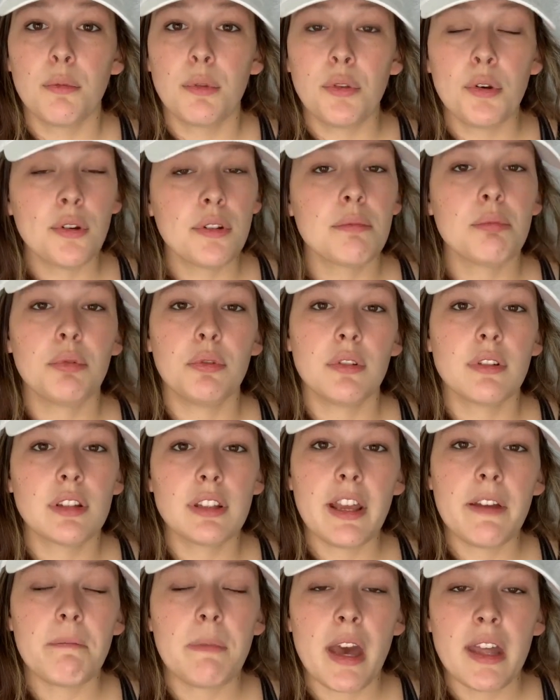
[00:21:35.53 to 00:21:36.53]
Those pools that
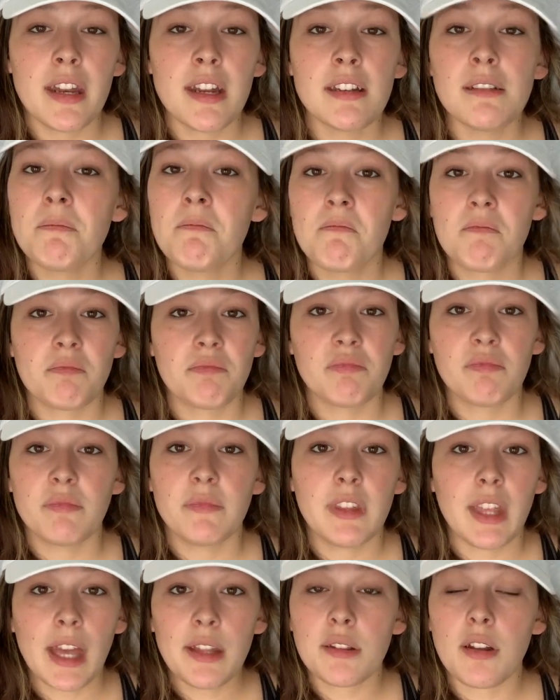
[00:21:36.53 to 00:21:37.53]
they've been in,
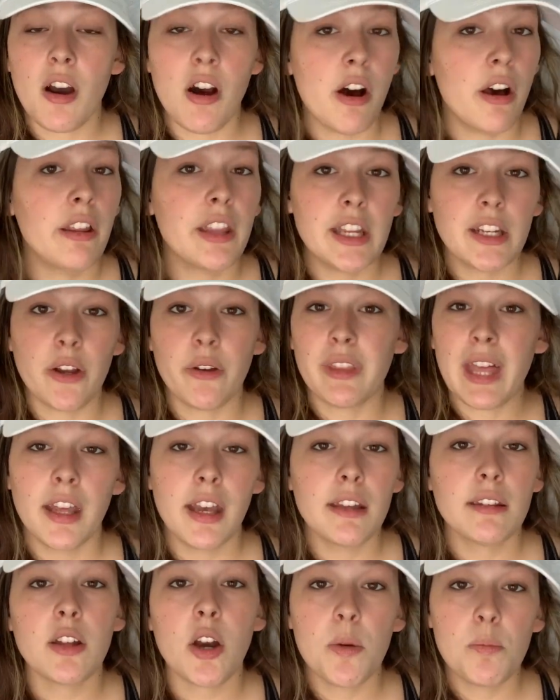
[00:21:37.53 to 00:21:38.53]
that's all they know.
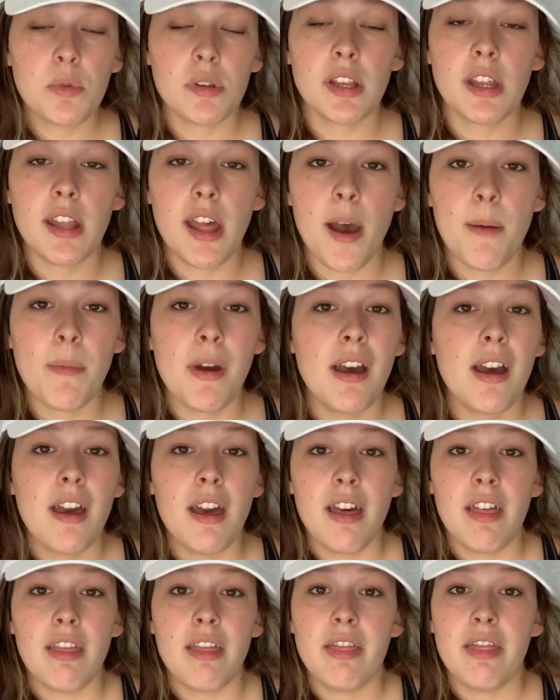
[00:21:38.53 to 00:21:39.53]
That's home to them.
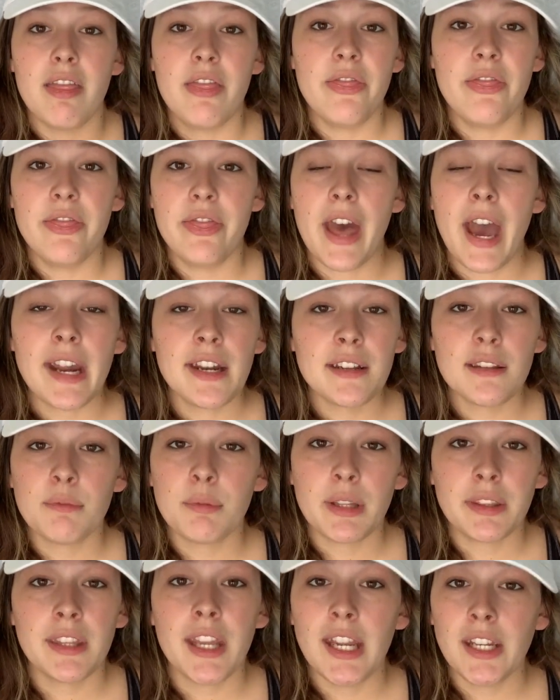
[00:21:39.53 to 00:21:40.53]
That is
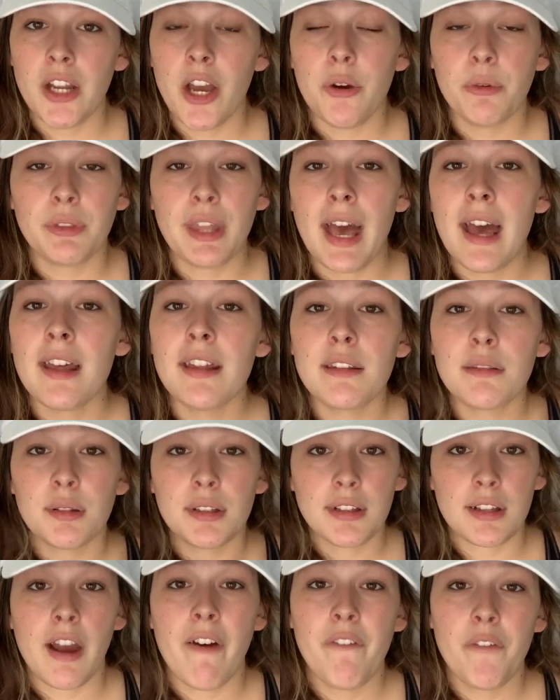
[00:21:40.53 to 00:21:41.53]
what they know. That is
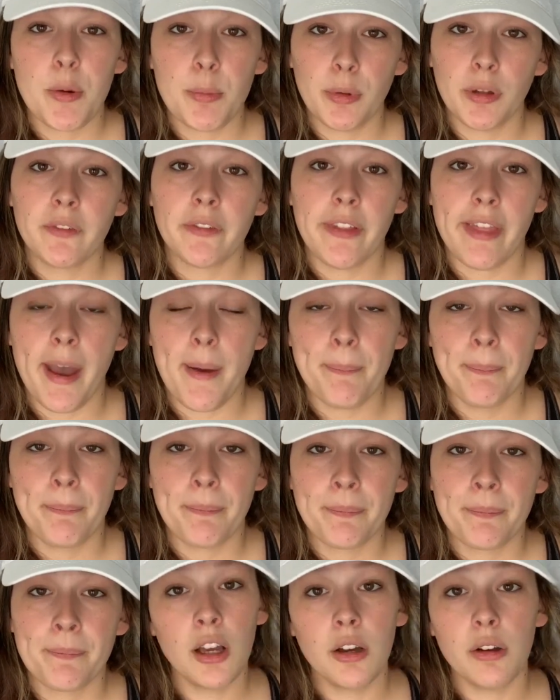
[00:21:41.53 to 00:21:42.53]
what's comfortable for them.
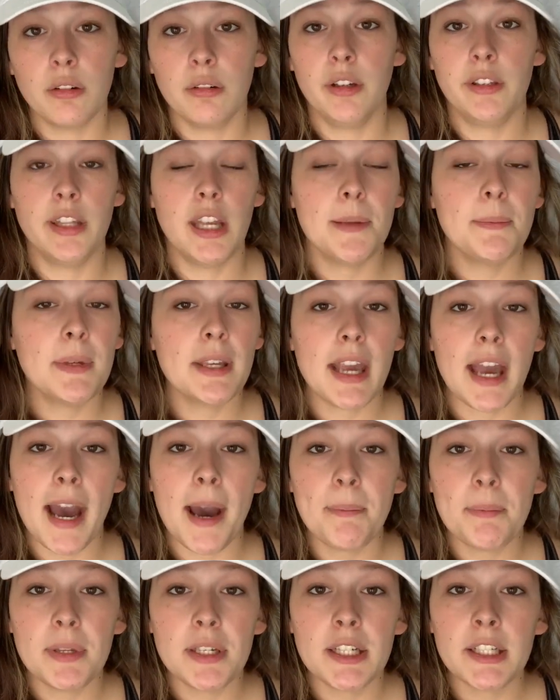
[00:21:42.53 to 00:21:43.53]
Would they be
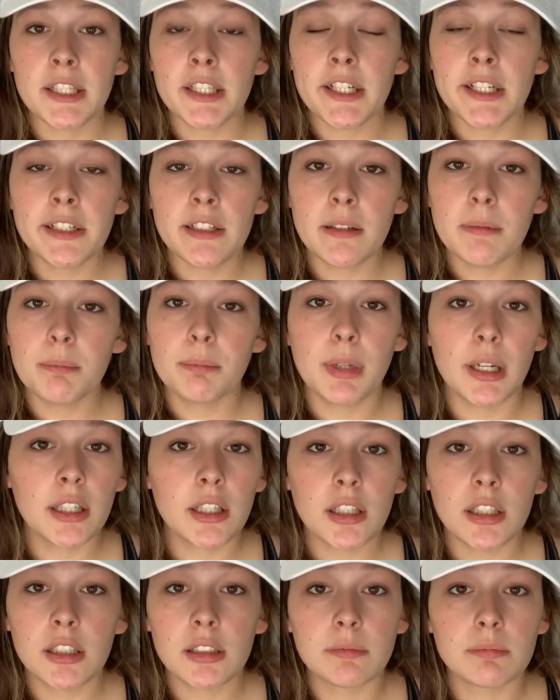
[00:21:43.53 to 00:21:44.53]
happier in a
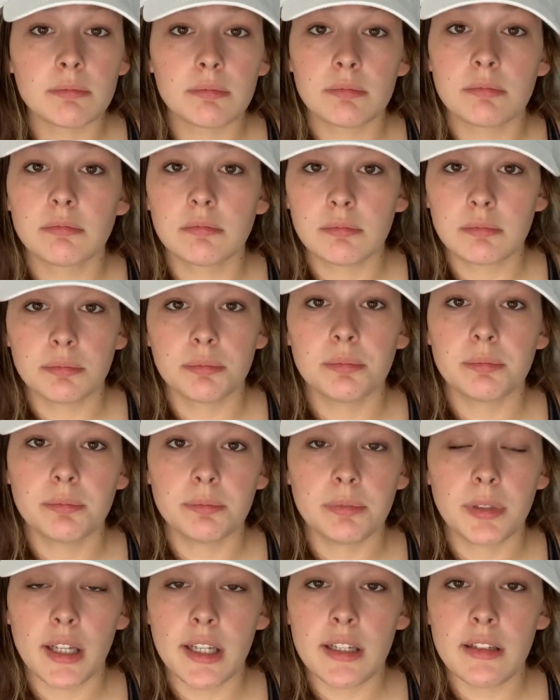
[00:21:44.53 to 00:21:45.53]
bigger
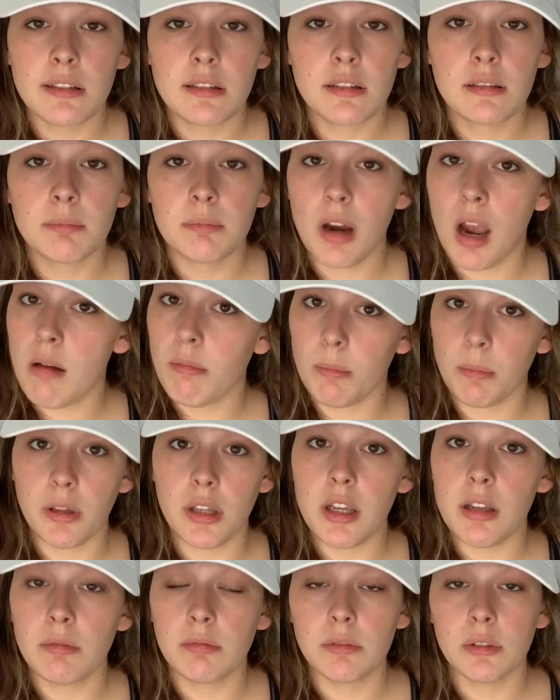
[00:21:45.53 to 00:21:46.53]
place?
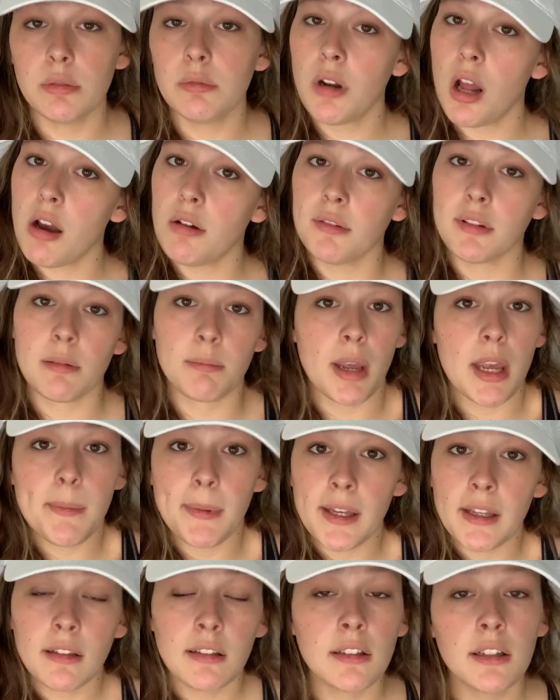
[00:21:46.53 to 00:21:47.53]
Probably. Who knows?
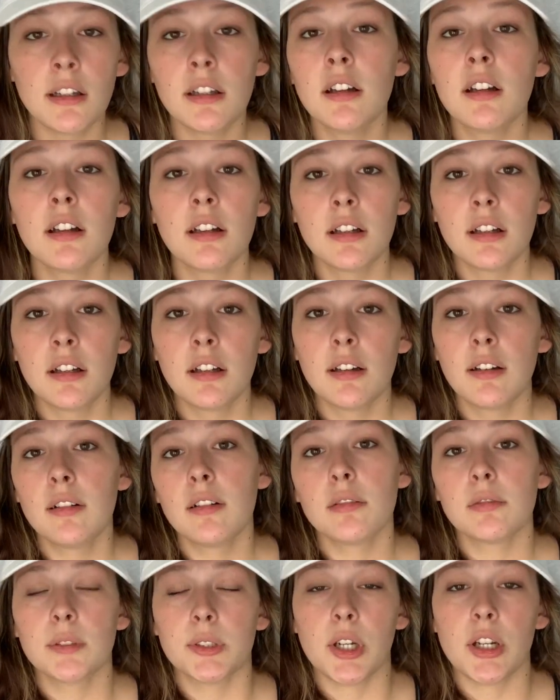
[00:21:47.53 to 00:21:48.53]
Maybe.
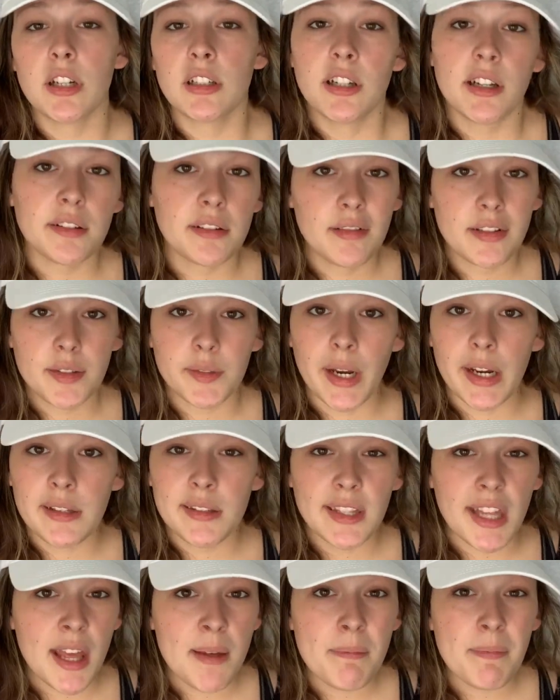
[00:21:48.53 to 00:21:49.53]
Could it also stress
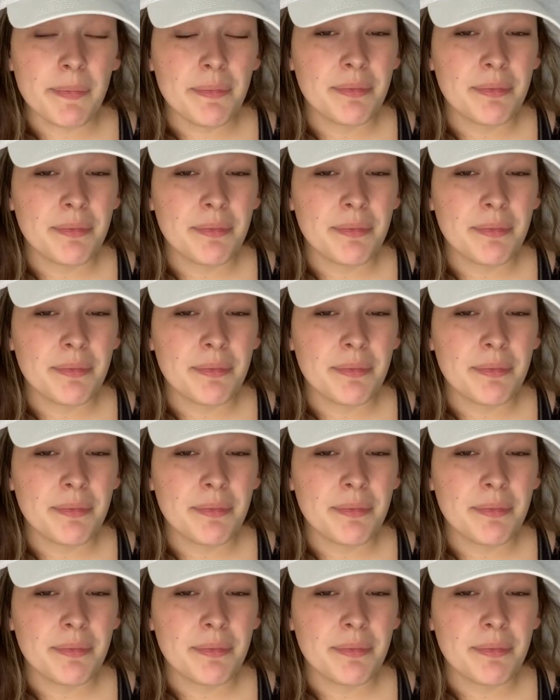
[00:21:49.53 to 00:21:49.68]
them?